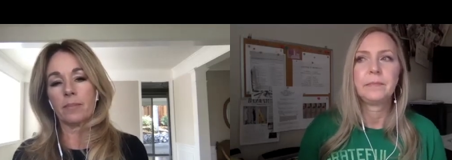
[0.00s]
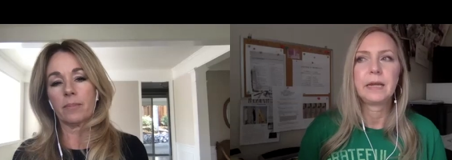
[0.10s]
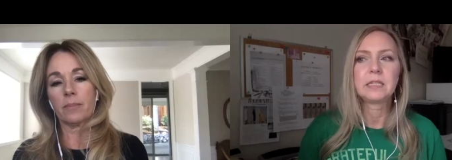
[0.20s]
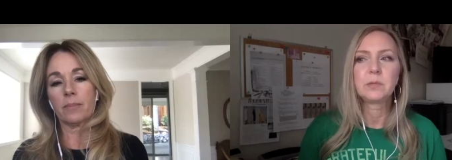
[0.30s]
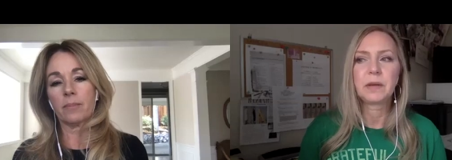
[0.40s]

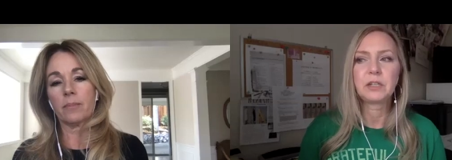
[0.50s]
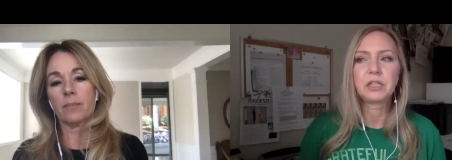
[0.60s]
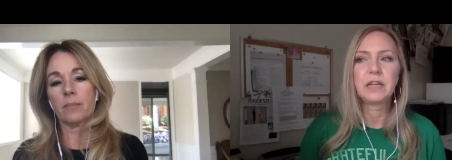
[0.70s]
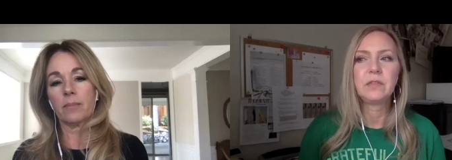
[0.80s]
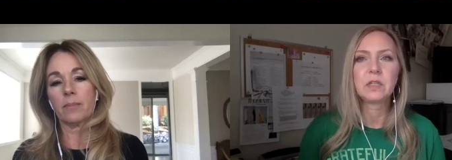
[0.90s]

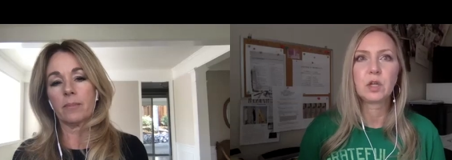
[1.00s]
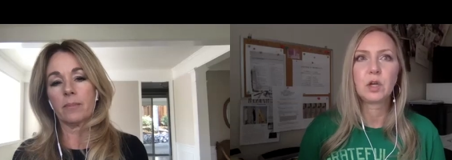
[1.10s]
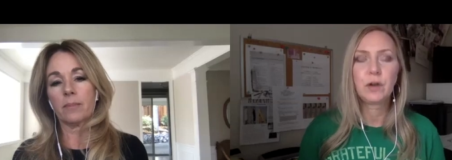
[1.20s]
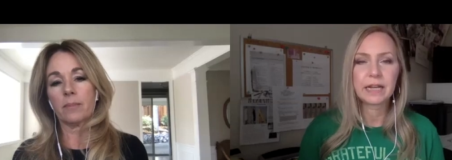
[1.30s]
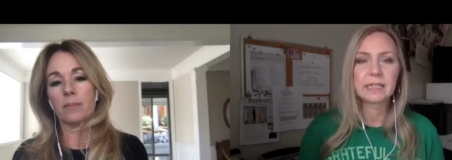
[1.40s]
Speaker 1: especially in this
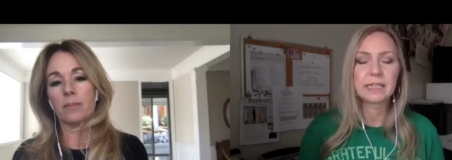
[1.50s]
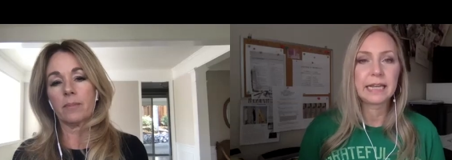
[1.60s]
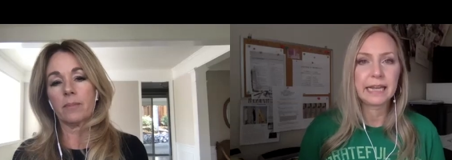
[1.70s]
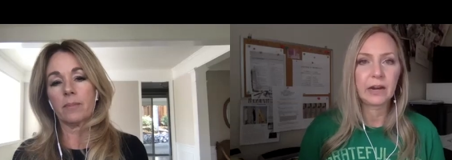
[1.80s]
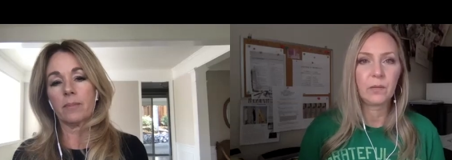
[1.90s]

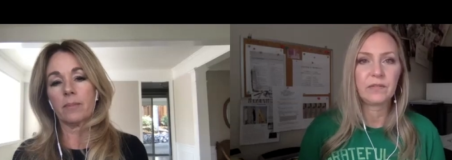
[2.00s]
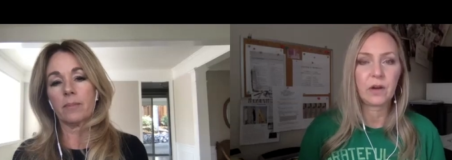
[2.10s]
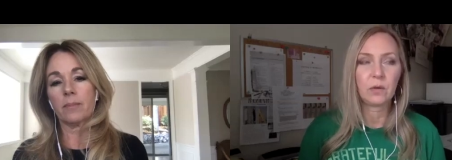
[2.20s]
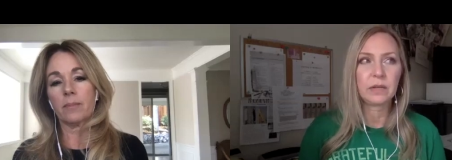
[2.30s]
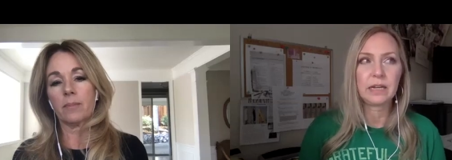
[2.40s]
crazy year,
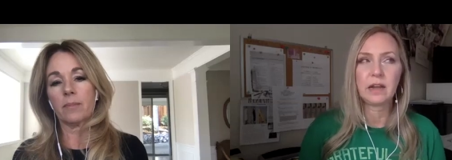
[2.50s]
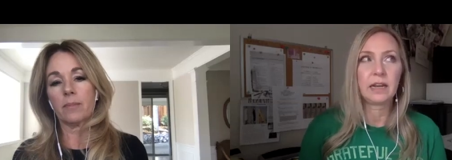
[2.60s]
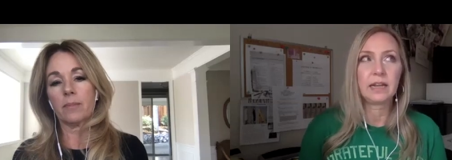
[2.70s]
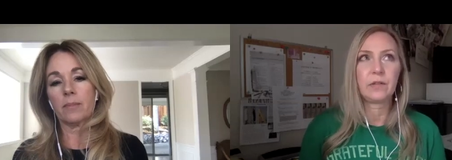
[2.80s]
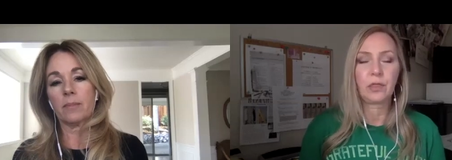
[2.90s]
we've only
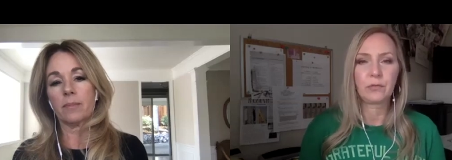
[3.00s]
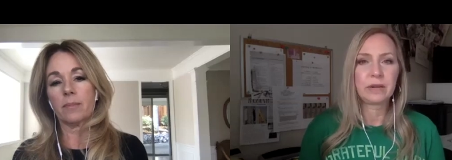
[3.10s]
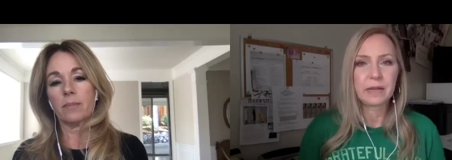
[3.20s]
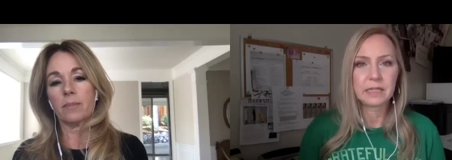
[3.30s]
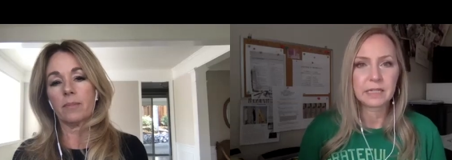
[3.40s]
not even
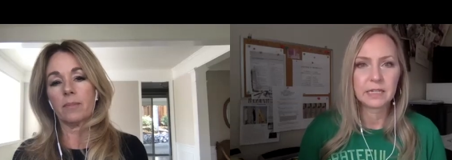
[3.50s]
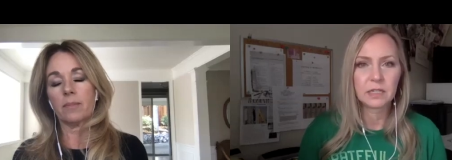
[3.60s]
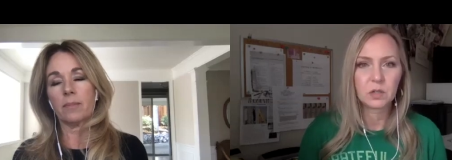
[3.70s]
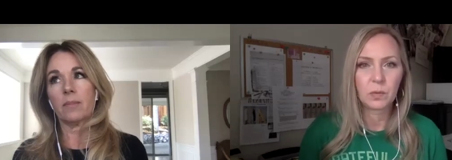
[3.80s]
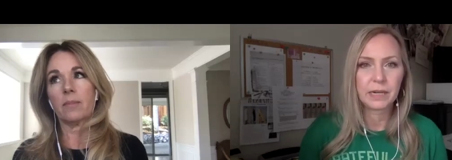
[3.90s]
3 months
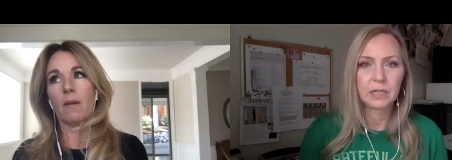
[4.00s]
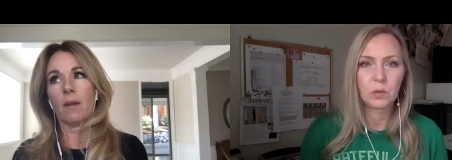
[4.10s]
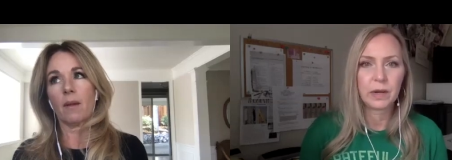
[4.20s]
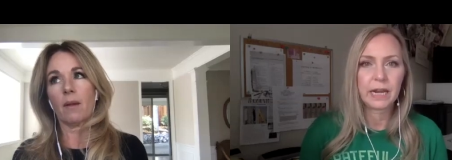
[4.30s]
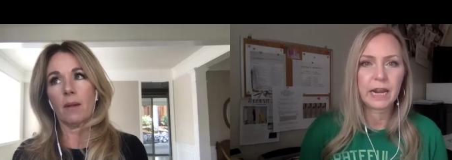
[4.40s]
into
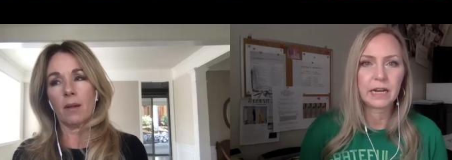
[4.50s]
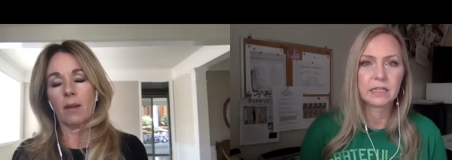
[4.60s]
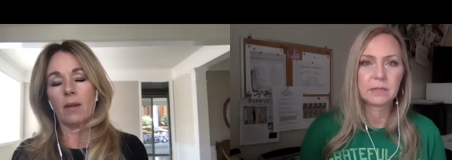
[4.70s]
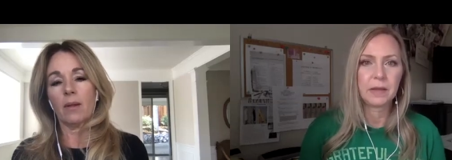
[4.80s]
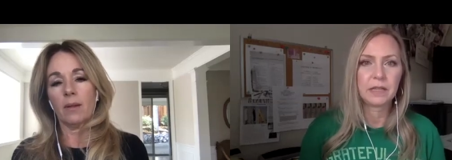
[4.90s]
2020, and
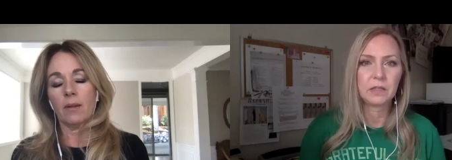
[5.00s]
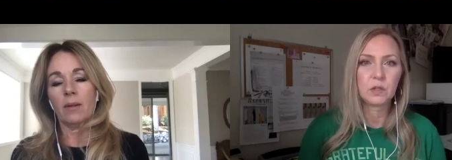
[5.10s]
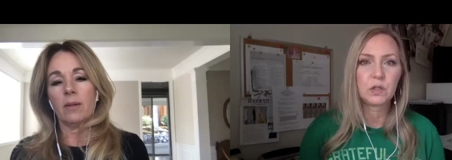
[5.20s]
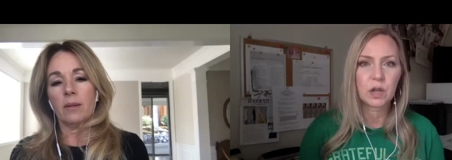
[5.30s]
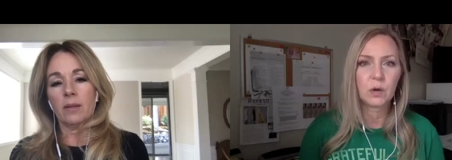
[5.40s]
it's been
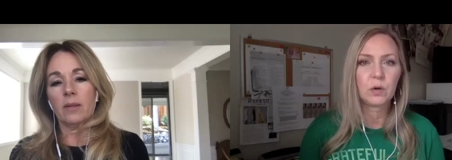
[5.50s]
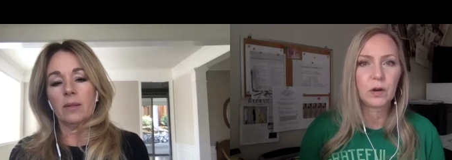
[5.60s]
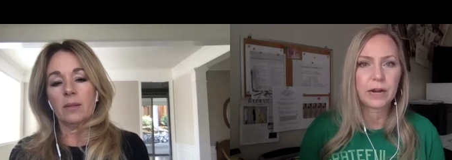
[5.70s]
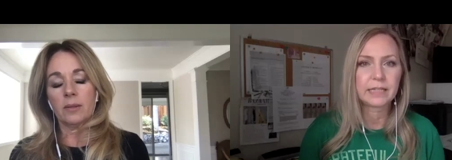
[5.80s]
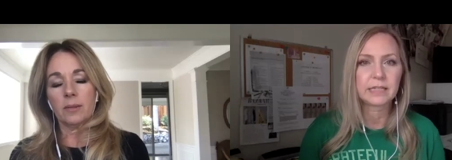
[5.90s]
so
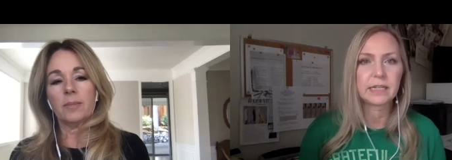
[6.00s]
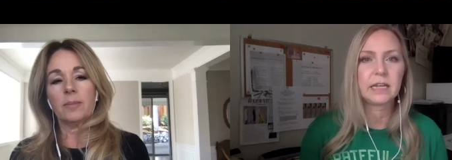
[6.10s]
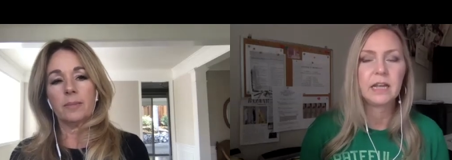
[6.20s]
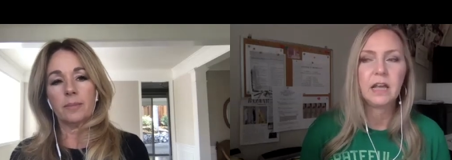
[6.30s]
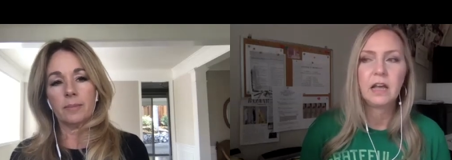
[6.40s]

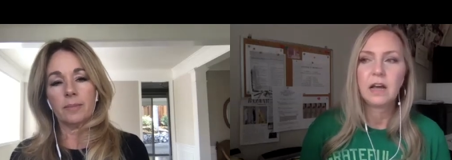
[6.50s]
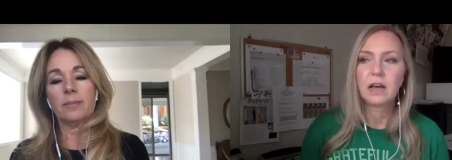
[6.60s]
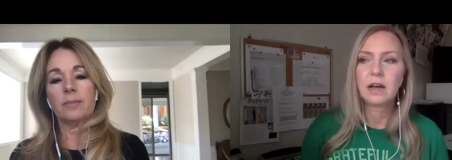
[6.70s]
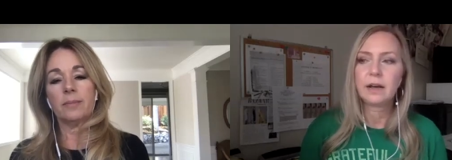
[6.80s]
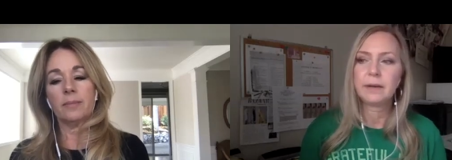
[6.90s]
crazy.
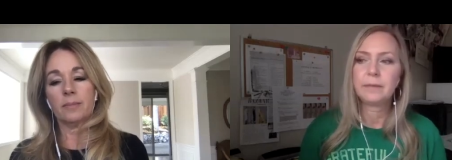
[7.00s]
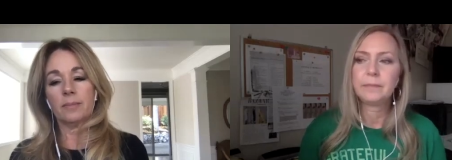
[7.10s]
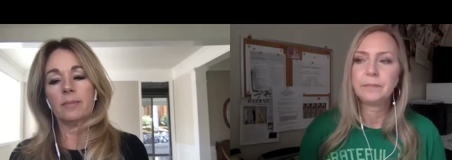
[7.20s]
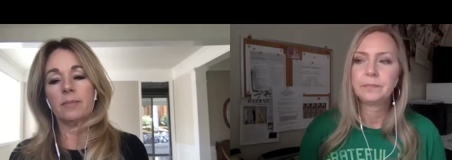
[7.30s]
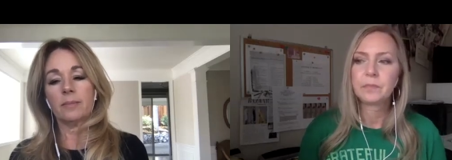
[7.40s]

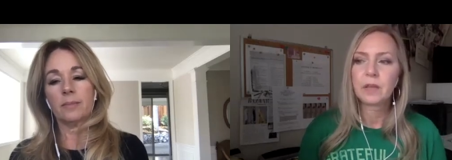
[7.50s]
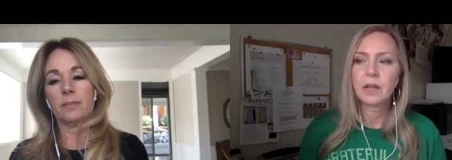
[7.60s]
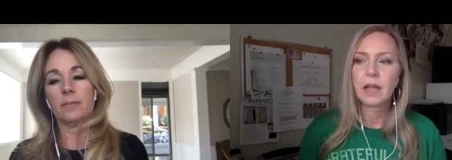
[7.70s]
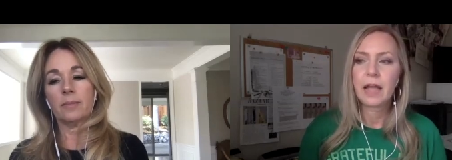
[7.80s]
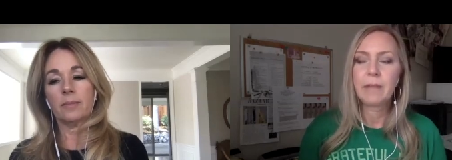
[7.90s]
Mm-hmm.
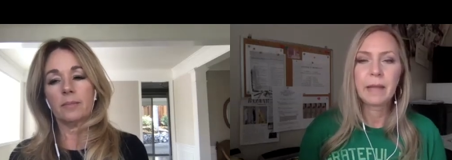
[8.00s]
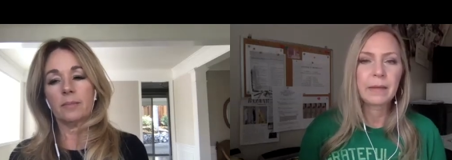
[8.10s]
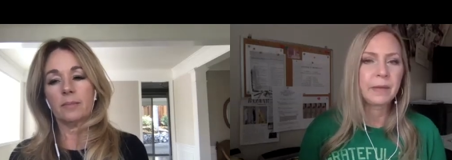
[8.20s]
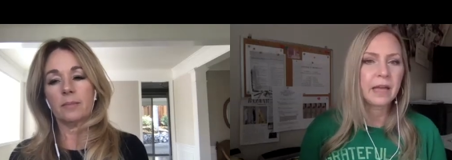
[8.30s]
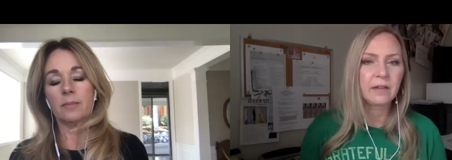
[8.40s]
And
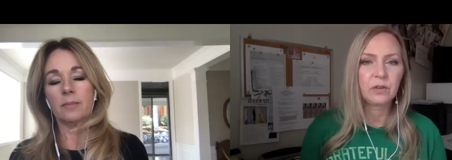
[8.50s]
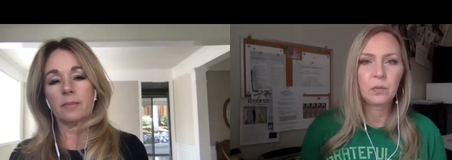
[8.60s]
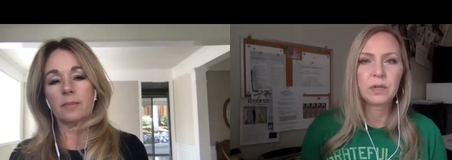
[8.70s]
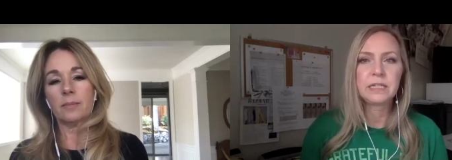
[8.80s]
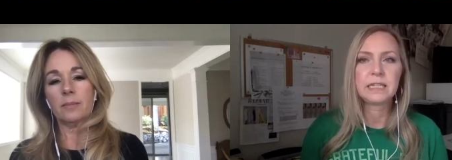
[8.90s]
maybe
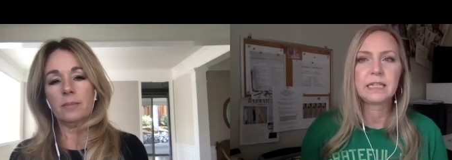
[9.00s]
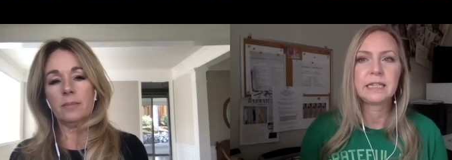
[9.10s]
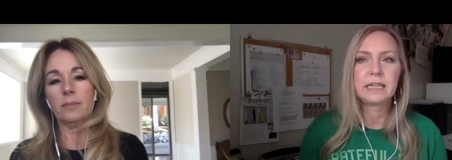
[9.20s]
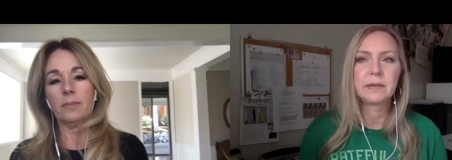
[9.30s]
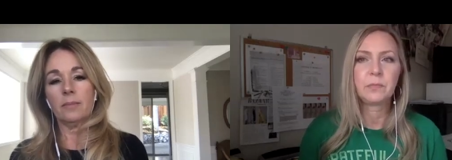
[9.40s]
everyone
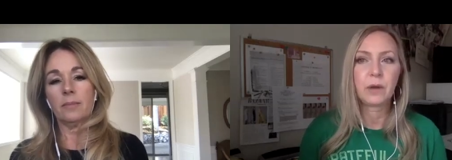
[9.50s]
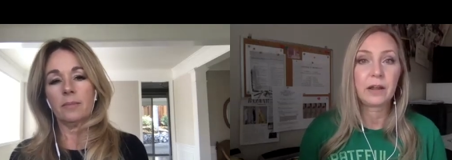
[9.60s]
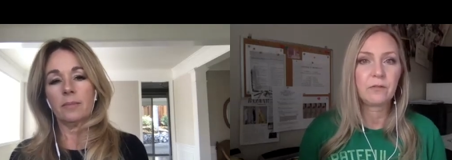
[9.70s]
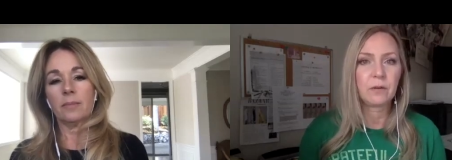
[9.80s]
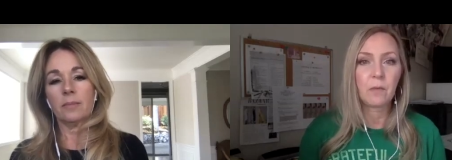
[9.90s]
did need a
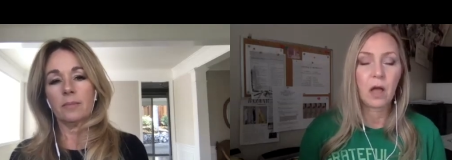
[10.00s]
break from